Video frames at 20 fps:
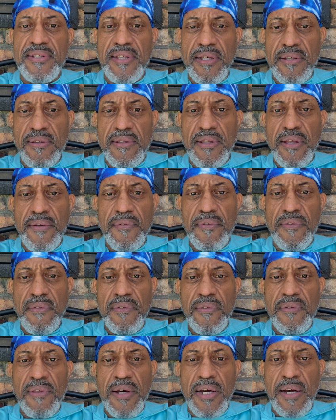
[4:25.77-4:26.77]
the, the,
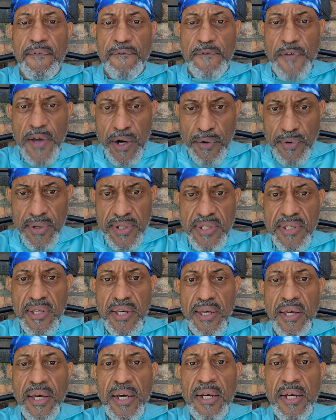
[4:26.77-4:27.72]
the Confederacy.